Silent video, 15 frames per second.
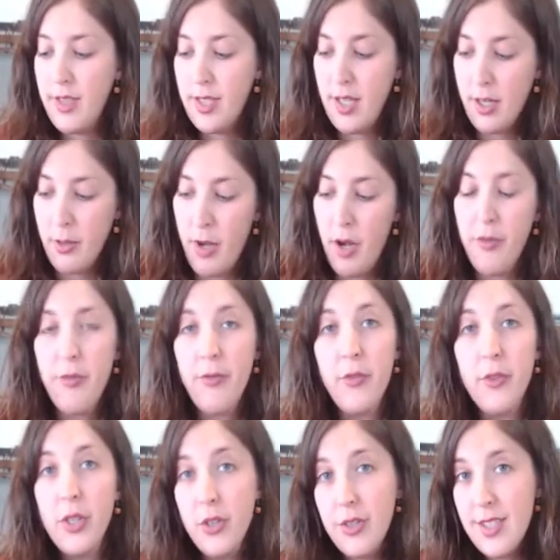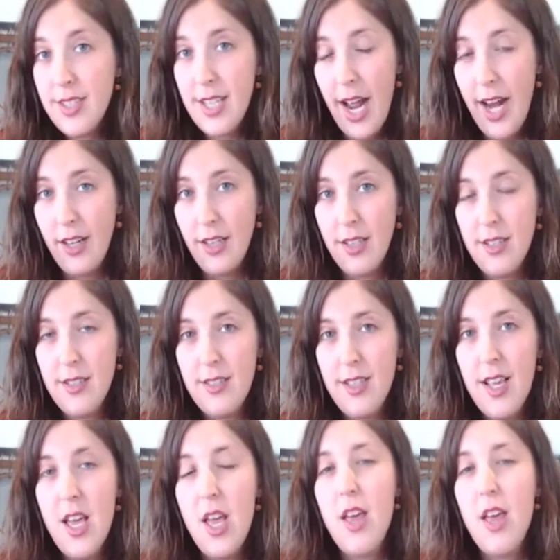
to talk about fruit ciders.